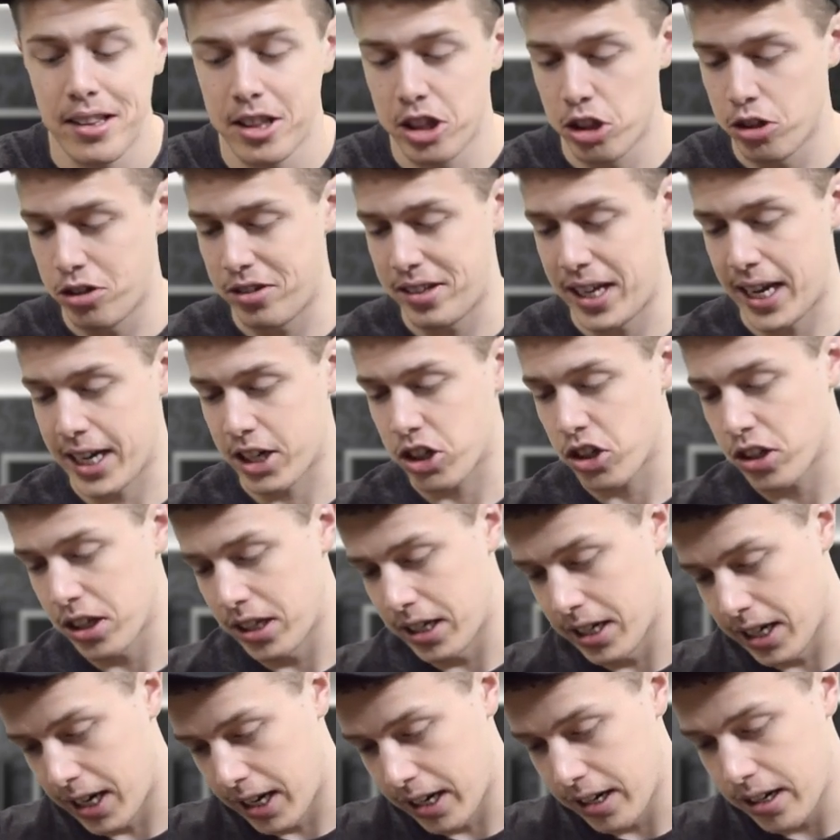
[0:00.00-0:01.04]
there's actually
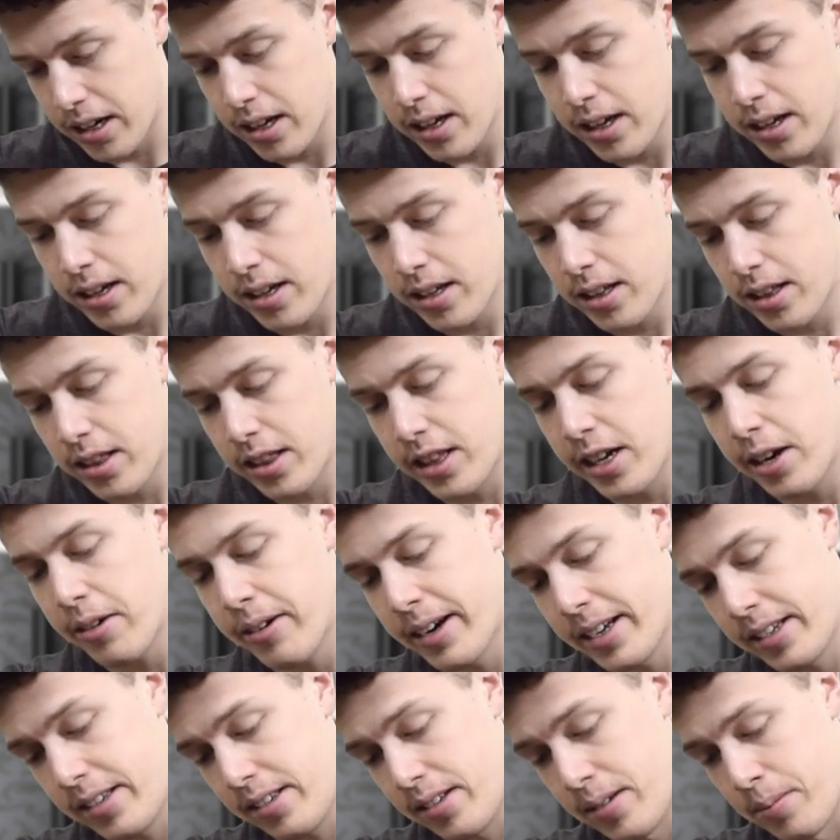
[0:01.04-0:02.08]
not. There
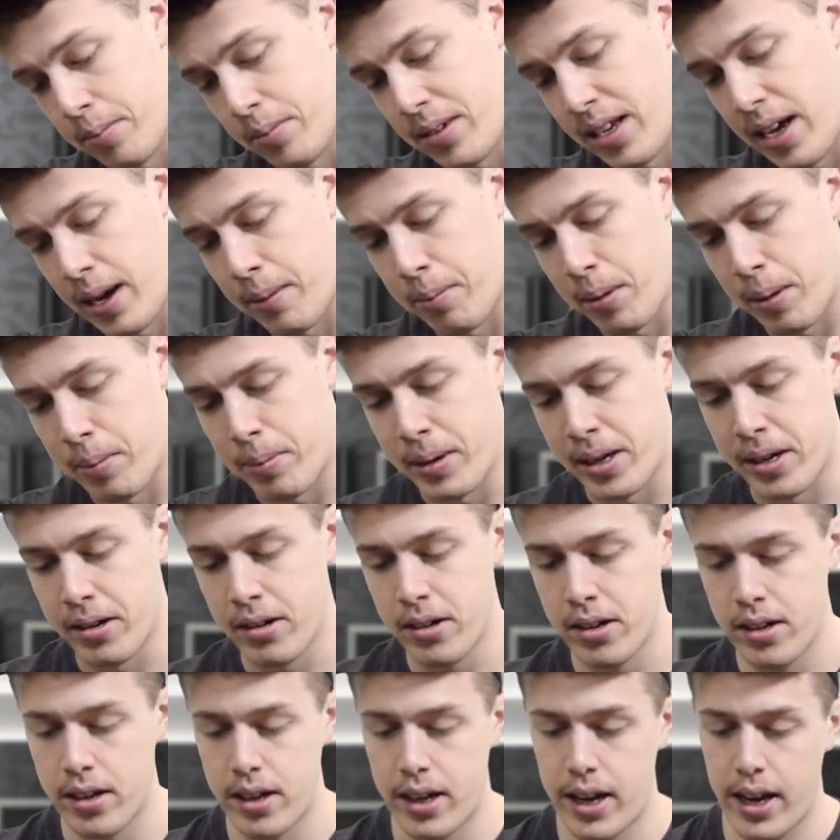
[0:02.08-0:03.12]
is some tape up here
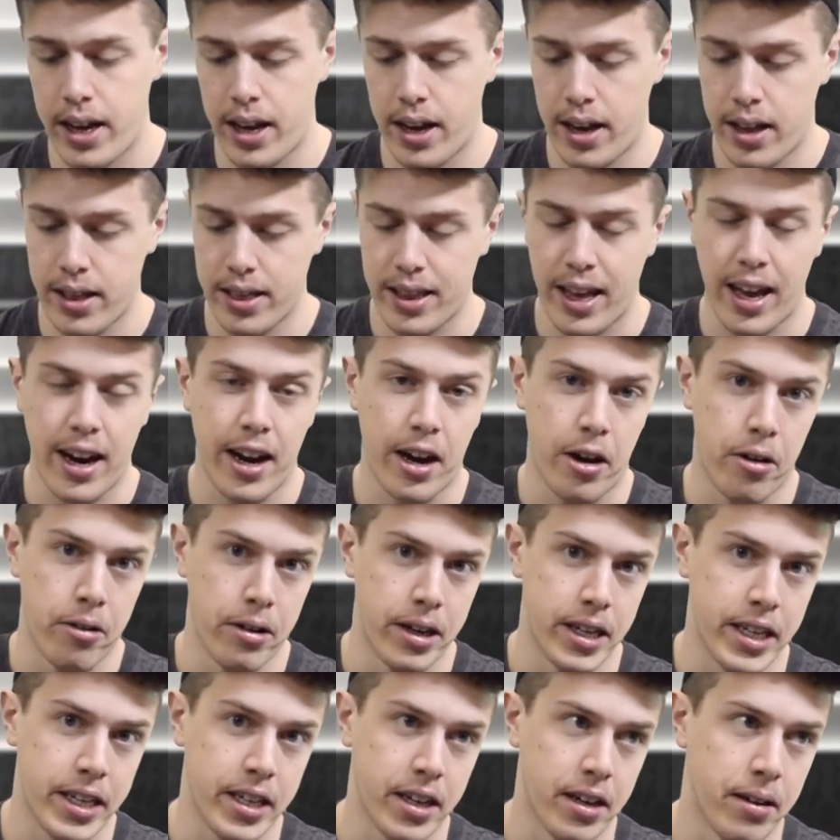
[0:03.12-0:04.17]
that I
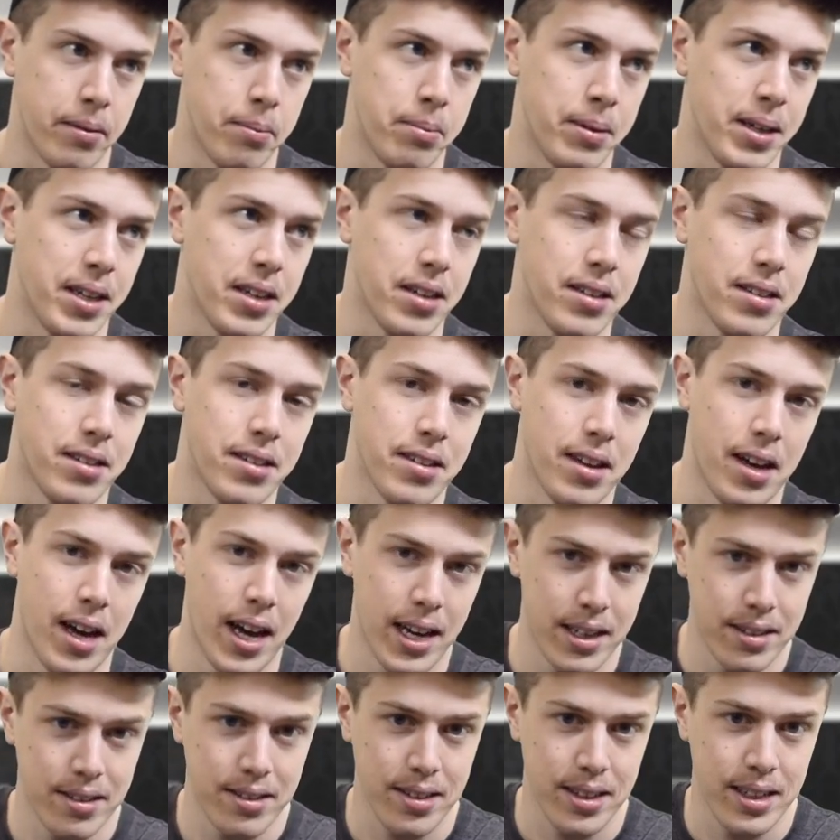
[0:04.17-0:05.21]
already cut because
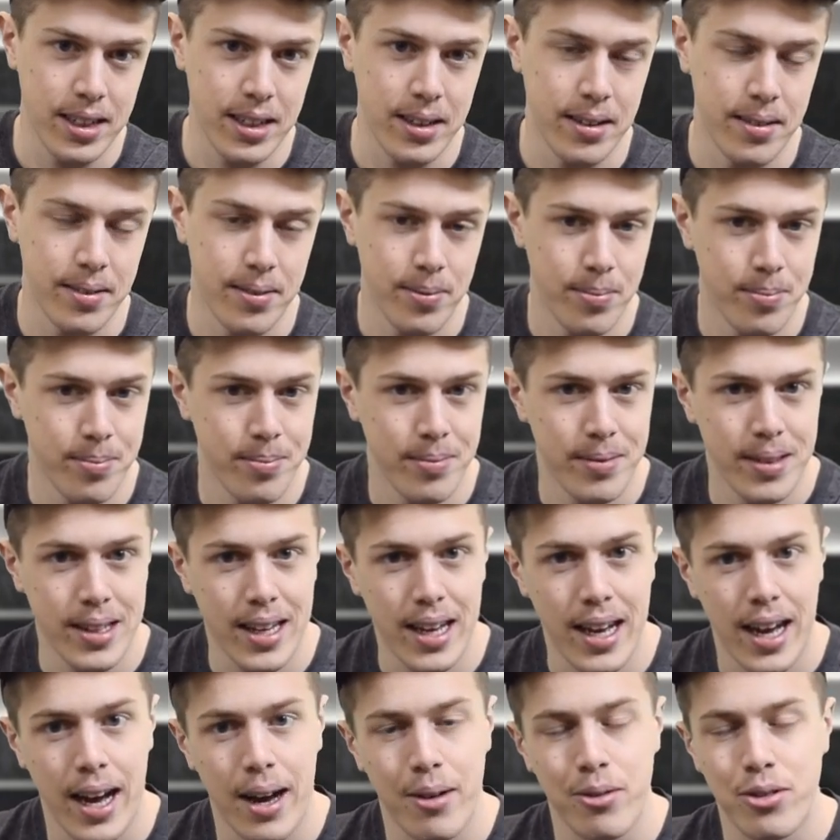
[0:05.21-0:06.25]
honestly,
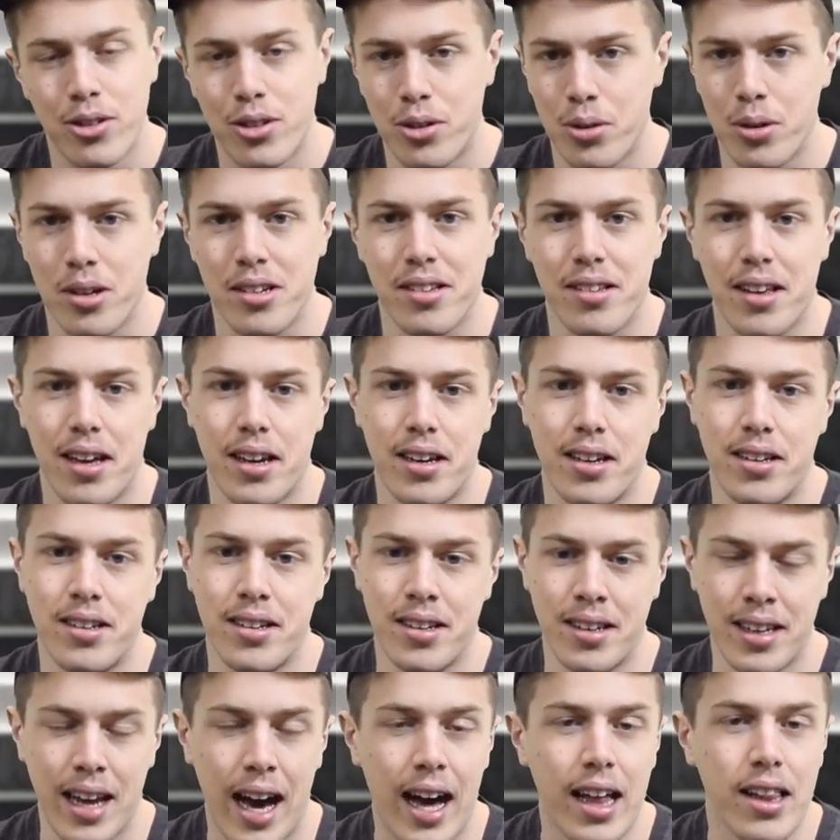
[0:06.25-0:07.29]
I was too excited to
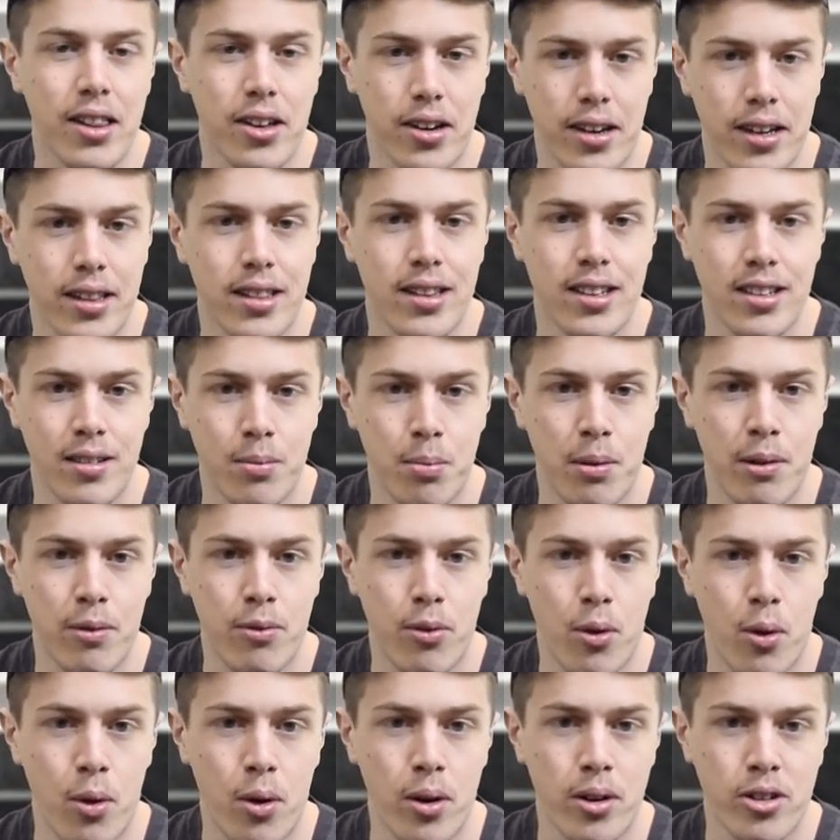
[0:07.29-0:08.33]
not look at this
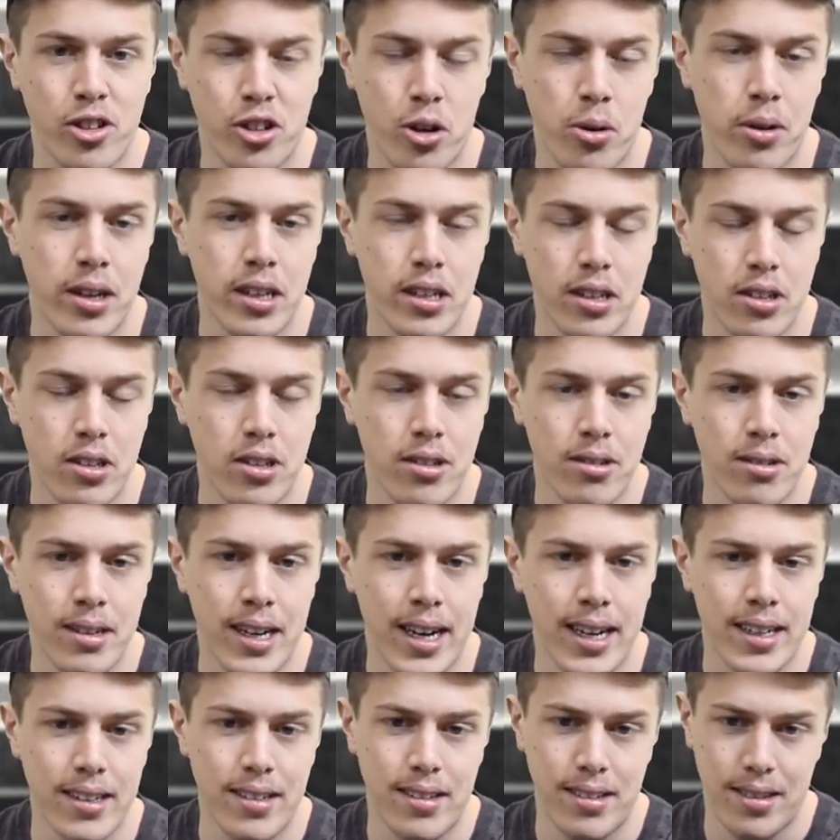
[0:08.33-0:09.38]
before showing it to you
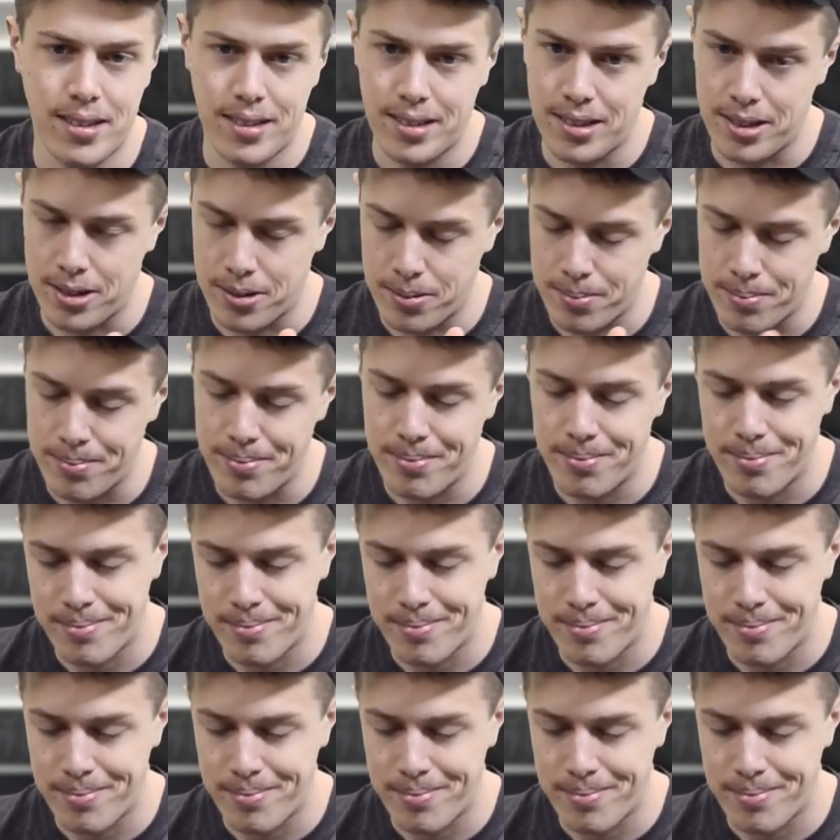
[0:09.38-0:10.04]
guys, so